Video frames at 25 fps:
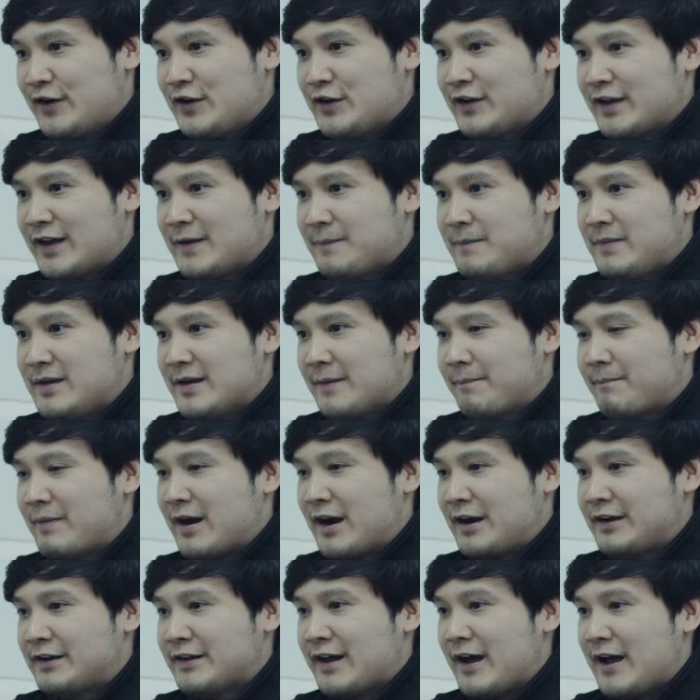Or you can be a
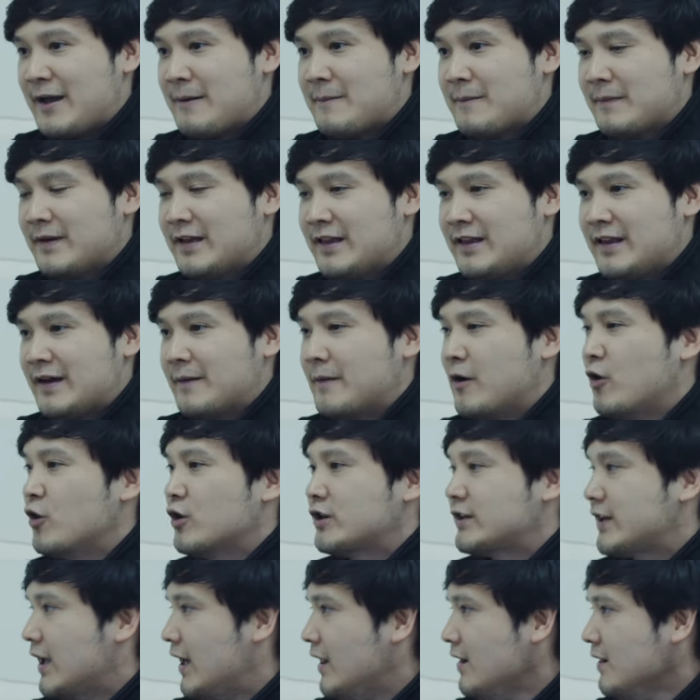part-time in a
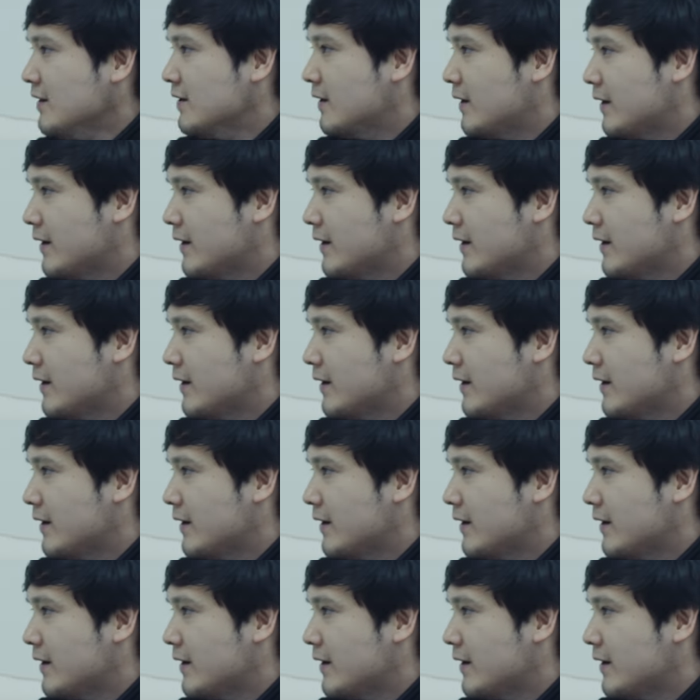hotel